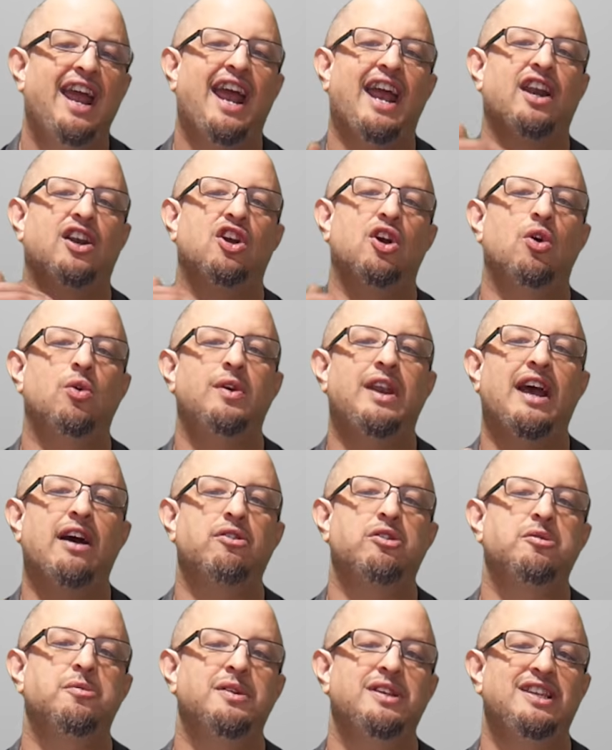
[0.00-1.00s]
and go
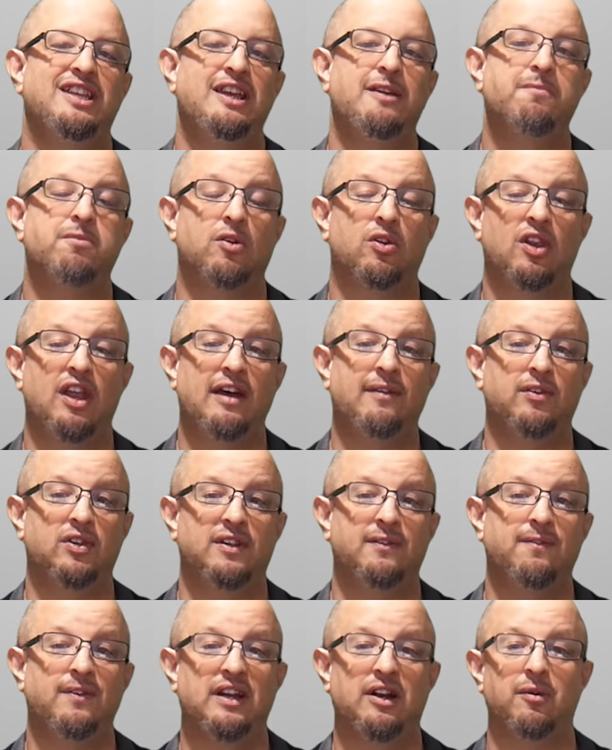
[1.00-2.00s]
down to a deeper level
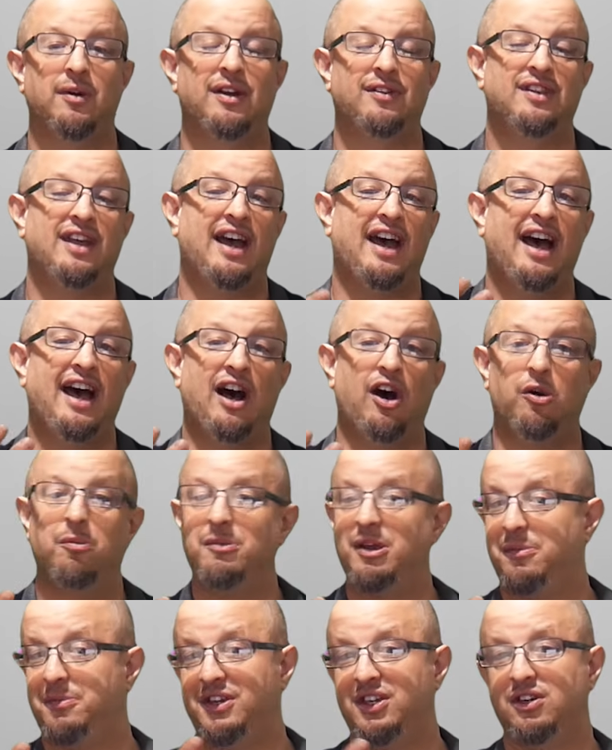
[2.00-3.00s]
to figure out the how,
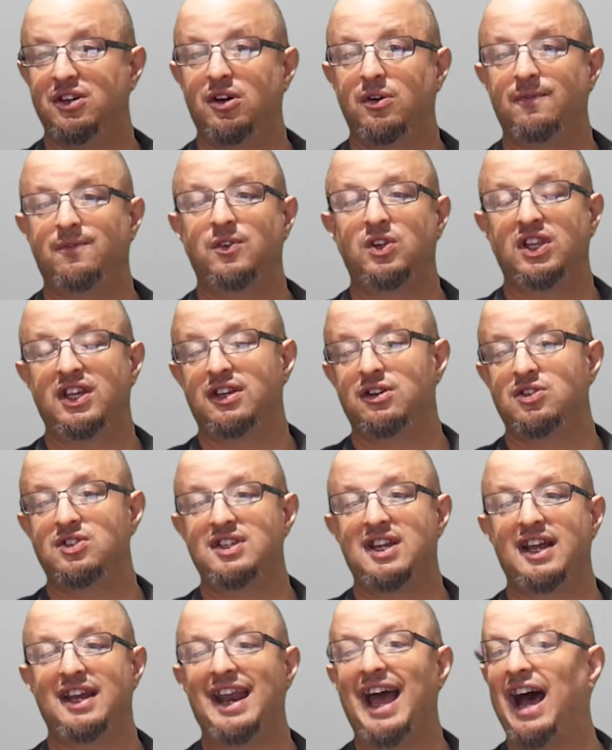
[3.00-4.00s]
maybe you don't fully
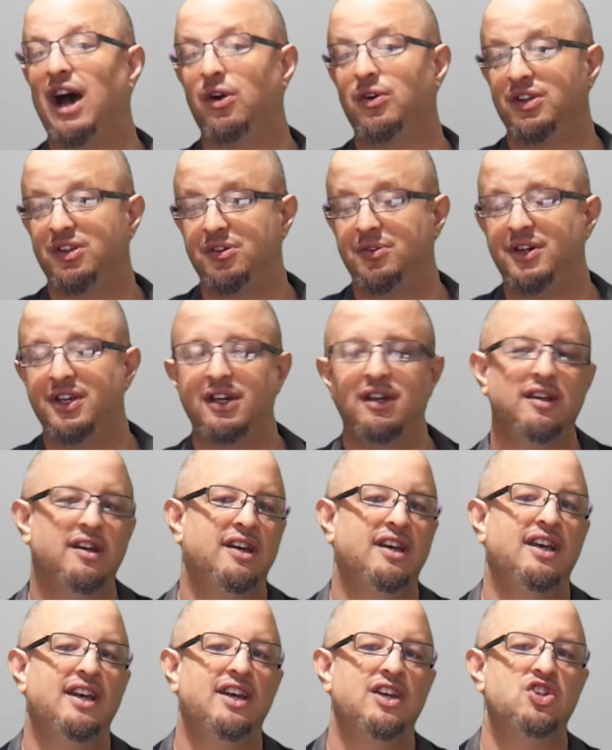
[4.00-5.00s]
understand how to do it,
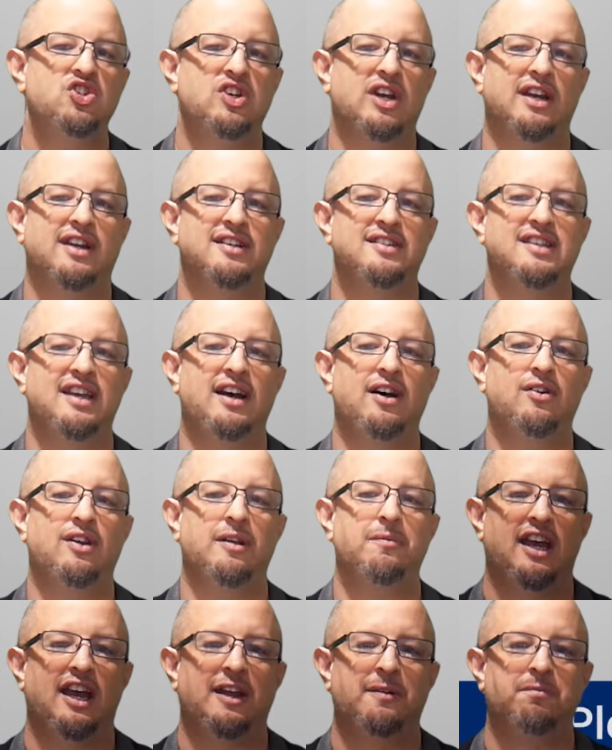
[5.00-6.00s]
check us out
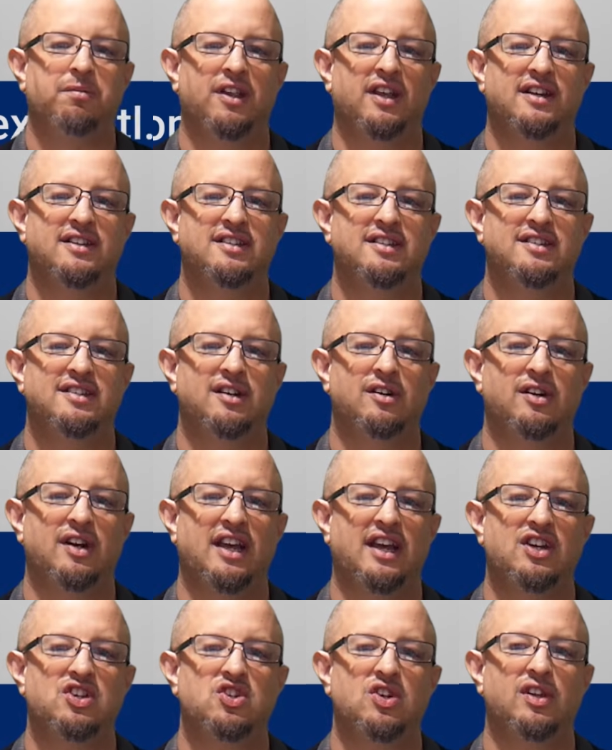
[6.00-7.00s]
at
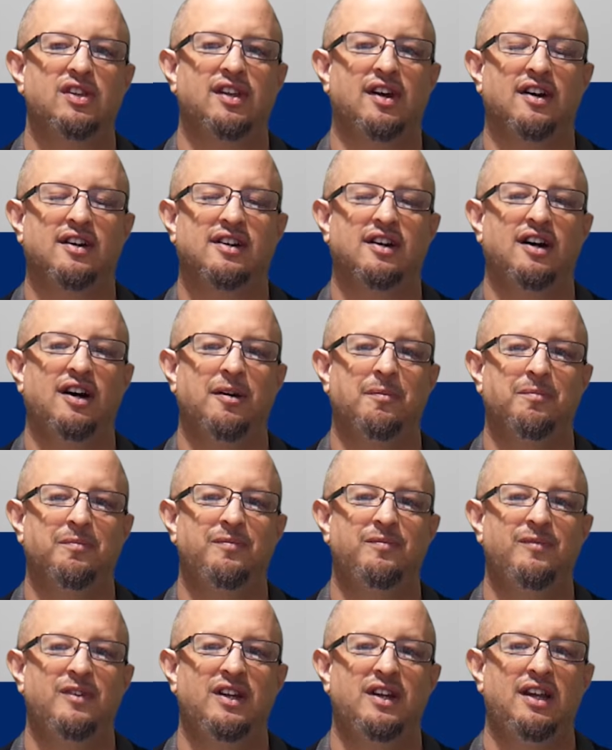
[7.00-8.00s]
plexusinternational.com.
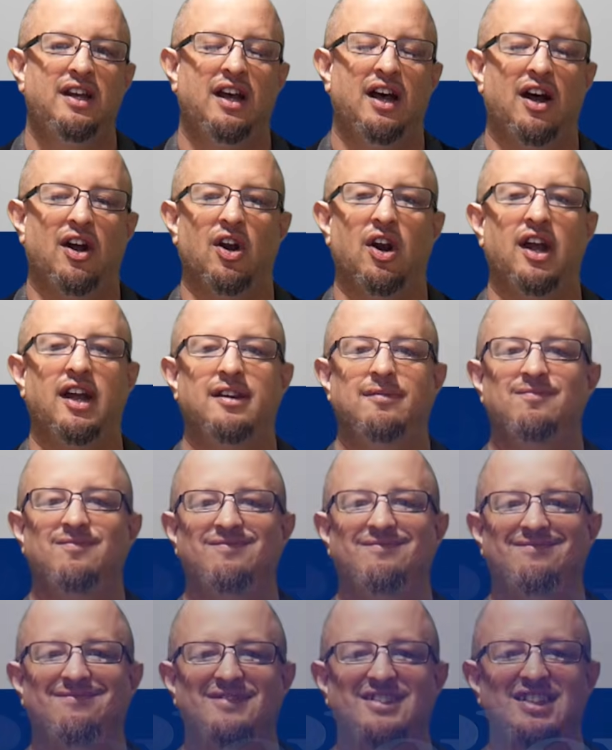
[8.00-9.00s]
All right,
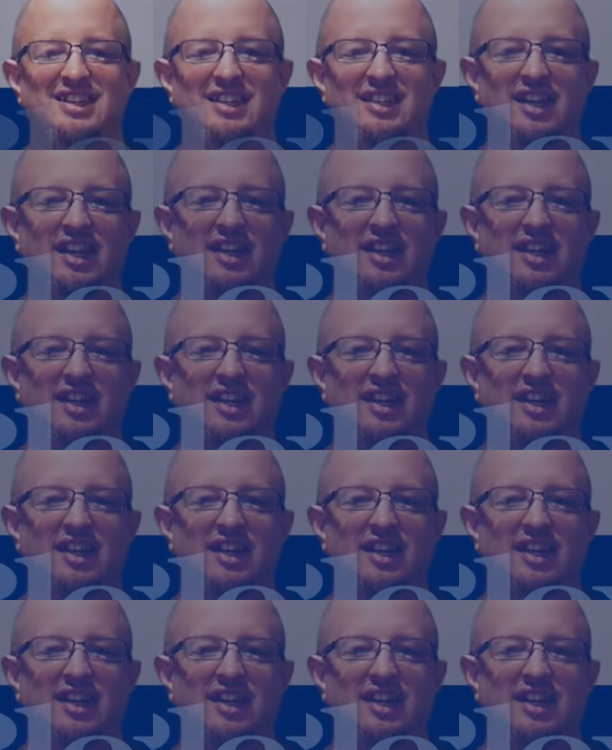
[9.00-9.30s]
see you in